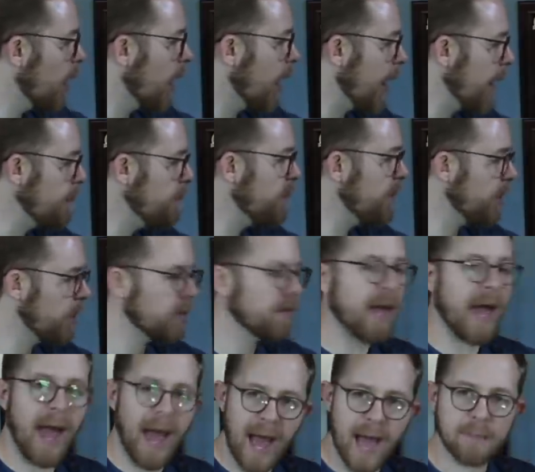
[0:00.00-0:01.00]
I
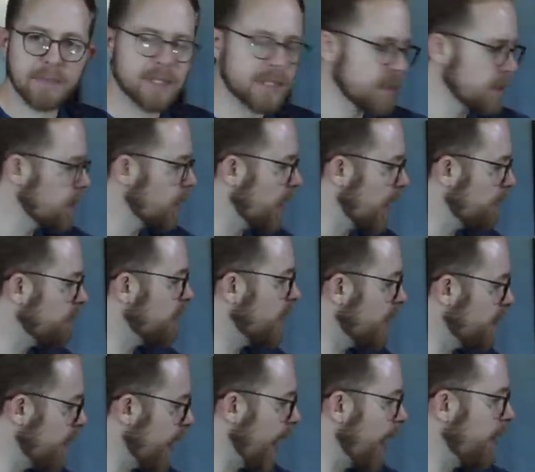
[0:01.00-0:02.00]
build apps, and I've
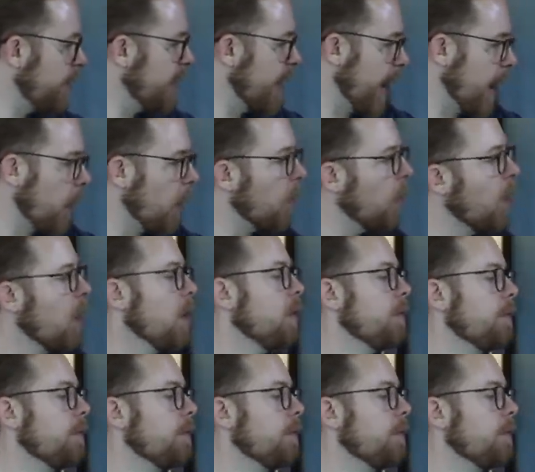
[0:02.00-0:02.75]
done that now